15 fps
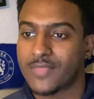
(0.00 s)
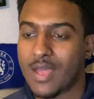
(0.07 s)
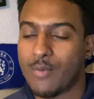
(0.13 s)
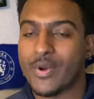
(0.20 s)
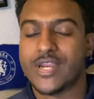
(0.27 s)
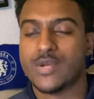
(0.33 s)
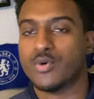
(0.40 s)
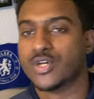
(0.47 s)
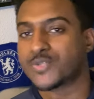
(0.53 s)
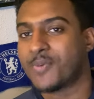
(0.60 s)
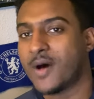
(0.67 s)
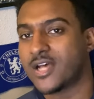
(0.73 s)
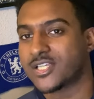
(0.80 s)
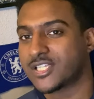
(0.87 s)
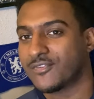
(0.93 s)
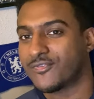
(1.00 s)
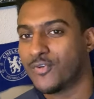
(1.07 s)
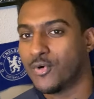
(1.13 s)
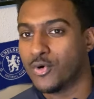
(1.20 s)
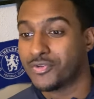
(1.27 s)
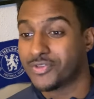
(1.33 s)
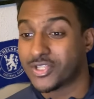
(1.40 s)
And when he was passing
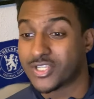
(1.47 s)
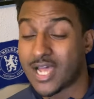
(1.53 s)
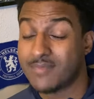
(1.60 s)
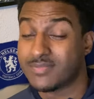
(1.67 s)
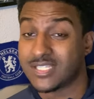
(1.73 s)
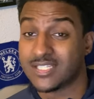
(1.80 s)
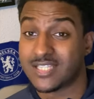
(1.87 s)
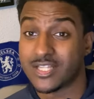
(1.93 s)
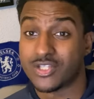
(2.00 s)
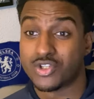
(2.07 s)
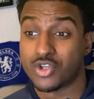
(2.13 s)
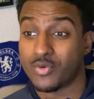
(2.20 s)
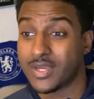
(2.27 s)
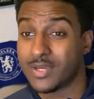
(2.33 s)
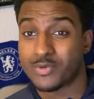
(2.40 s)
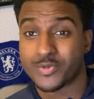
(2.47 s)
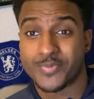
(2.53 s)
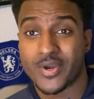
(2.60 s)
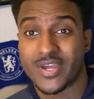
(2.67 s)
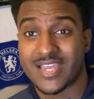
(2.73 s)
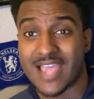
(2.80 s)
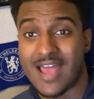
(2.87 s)
forward, the times he did do it, he was
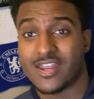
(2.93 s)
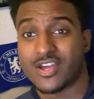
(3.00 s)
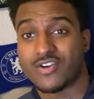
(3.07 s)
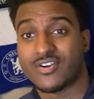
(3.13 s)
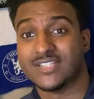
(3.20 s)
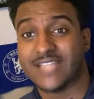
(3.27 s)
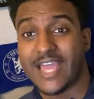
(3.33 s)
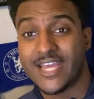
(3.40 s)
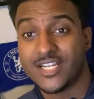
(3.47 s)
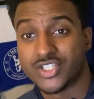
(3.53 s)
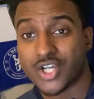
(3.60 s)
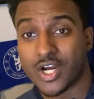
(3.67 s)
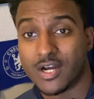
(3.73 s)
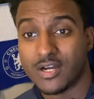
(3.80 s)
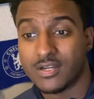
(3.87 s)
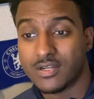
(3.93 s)
putting Gallagher in danger.